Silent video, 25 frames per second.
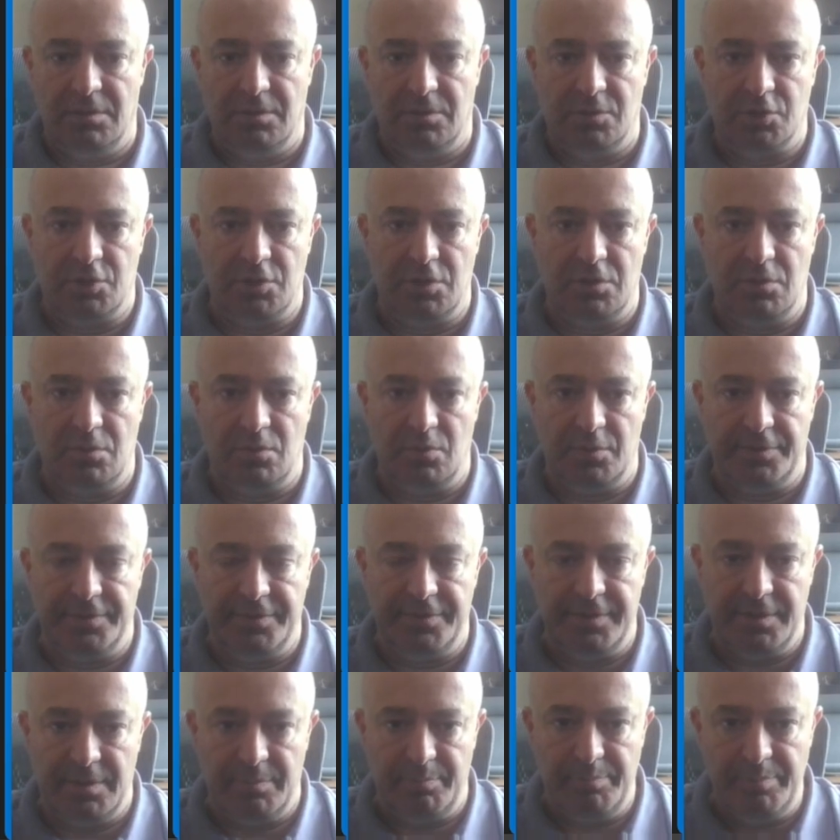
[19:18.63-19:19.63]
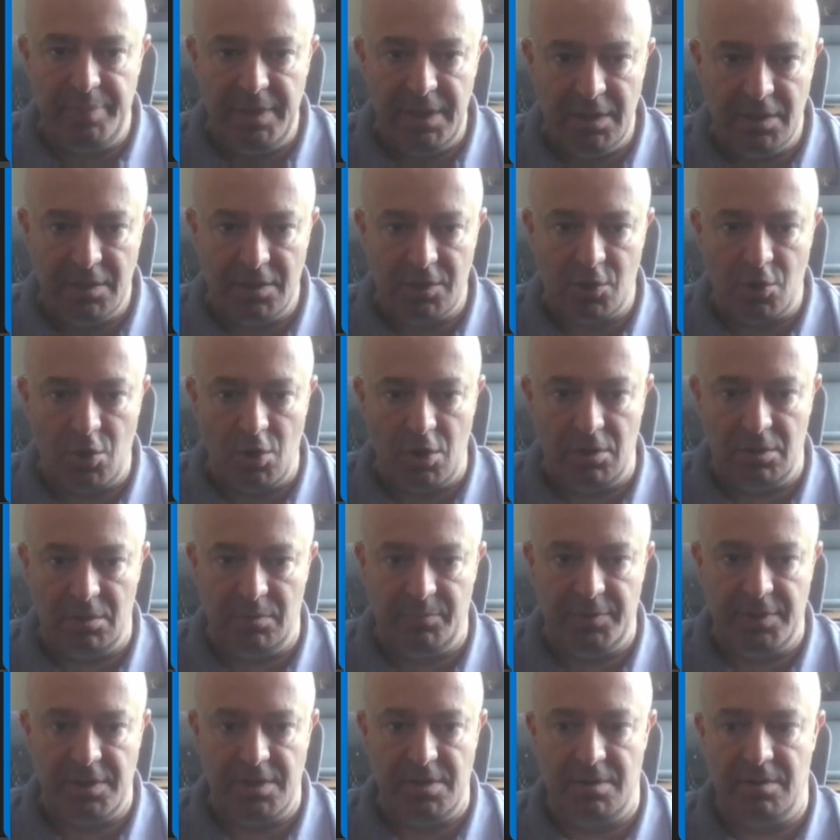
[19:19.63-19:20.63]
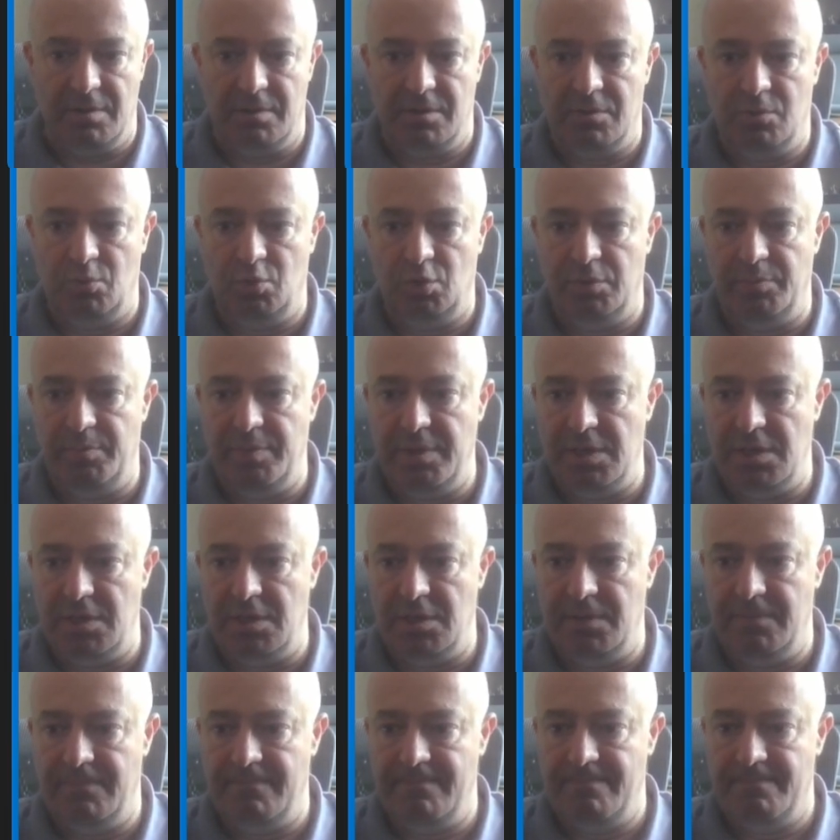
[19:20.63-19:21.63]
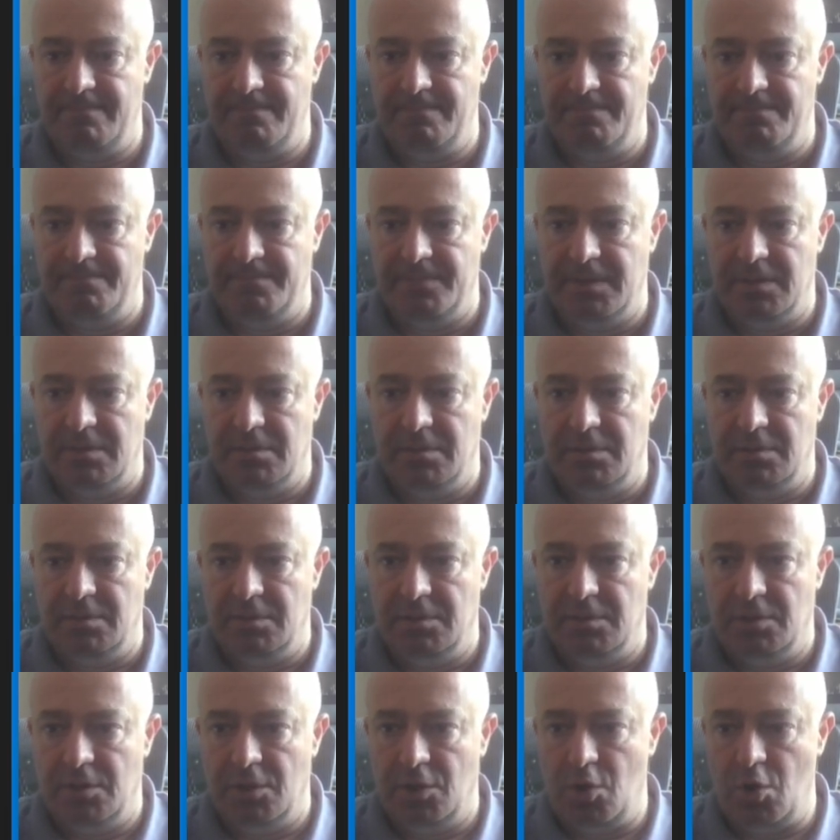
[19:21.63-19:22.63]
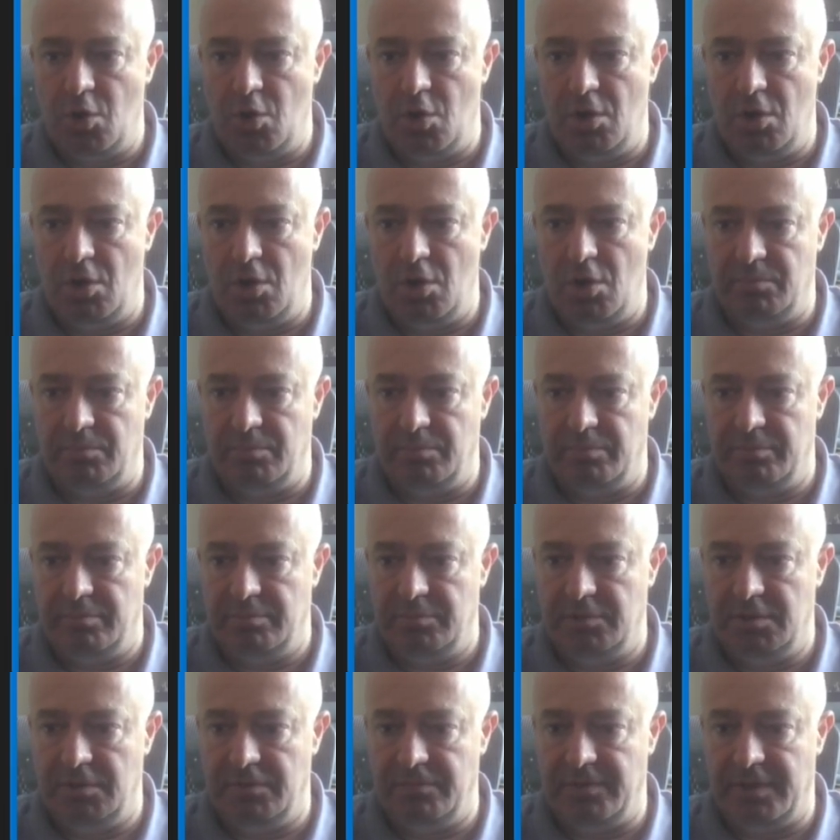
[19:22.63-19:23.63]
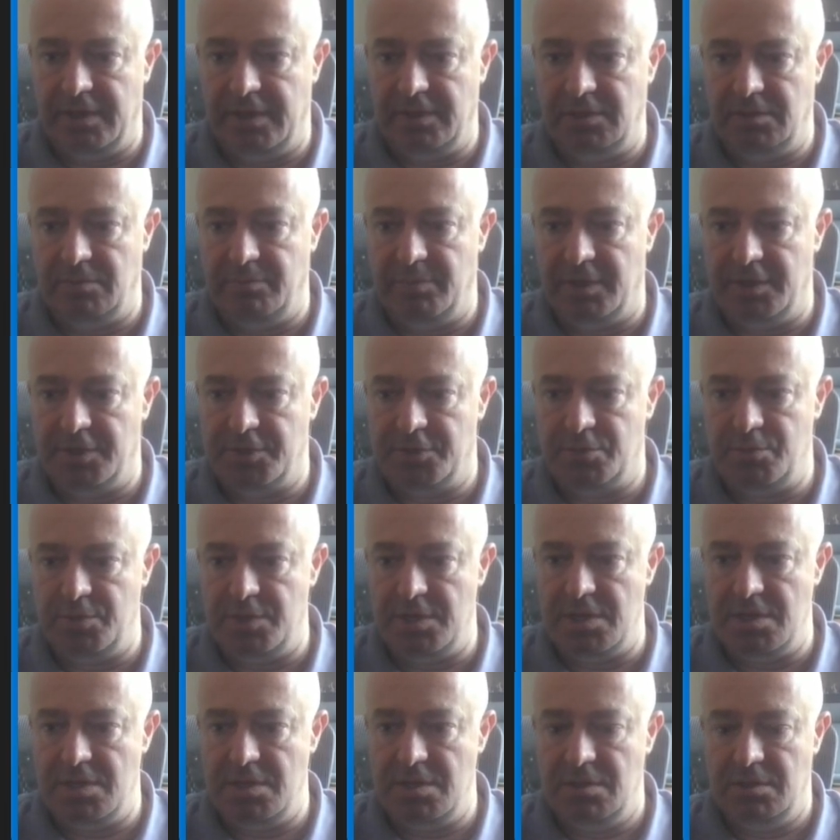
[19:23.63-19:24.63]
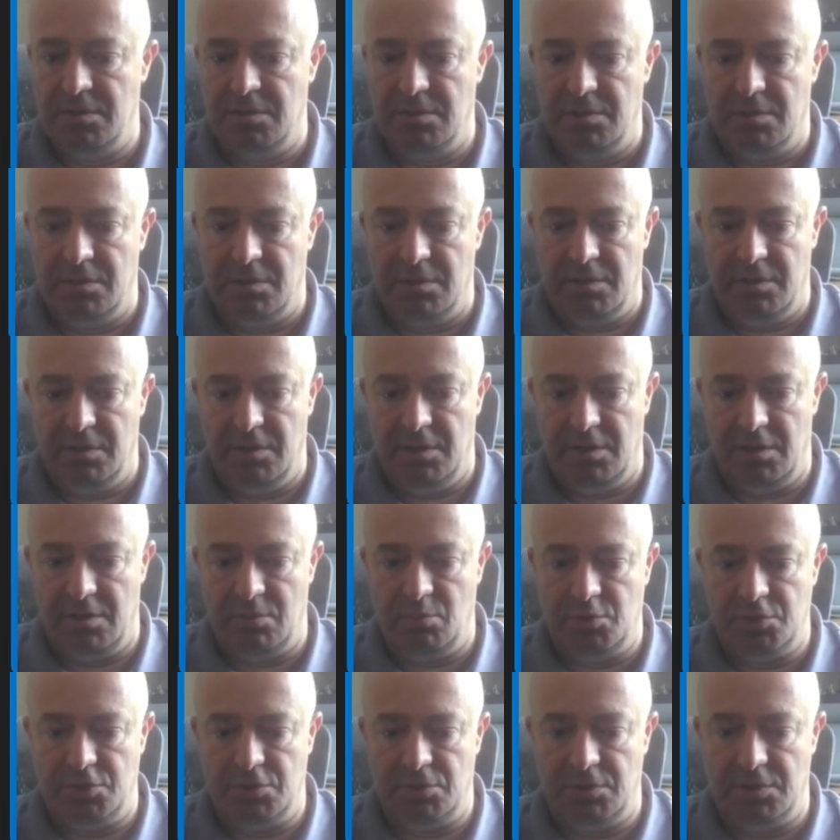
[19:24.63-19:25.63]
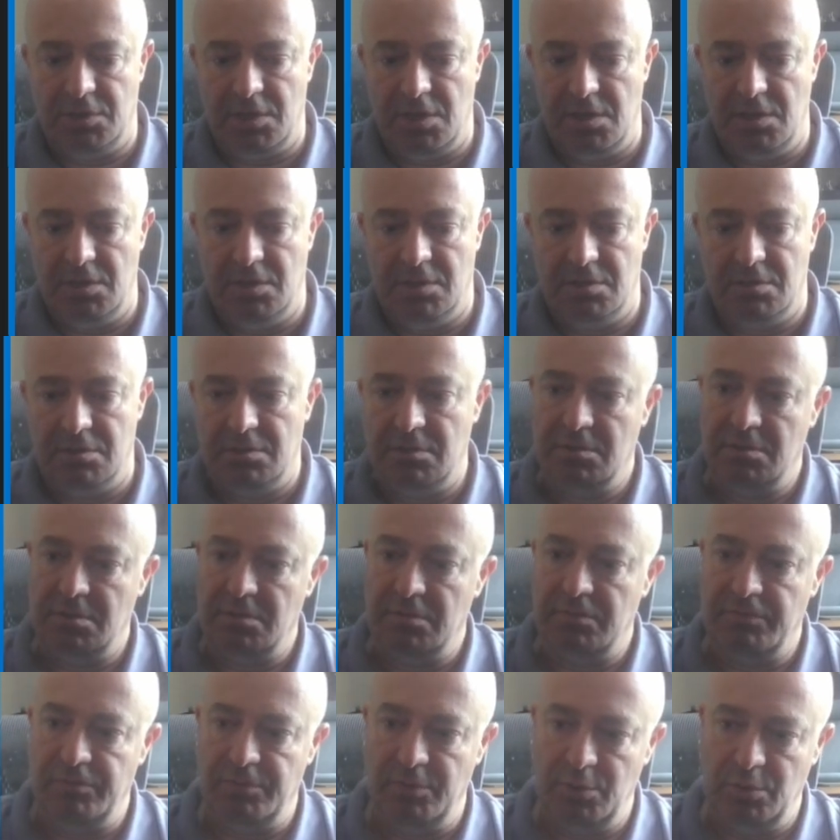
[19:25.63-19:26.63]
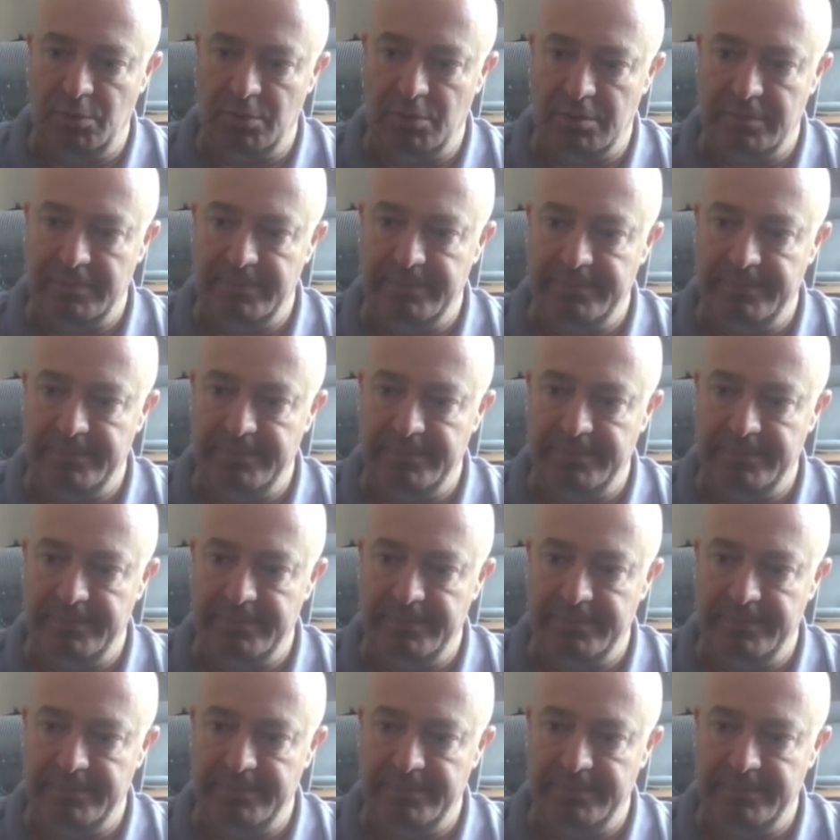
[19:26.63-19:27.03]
So the big column here would be column divided by 3, and we should take floor,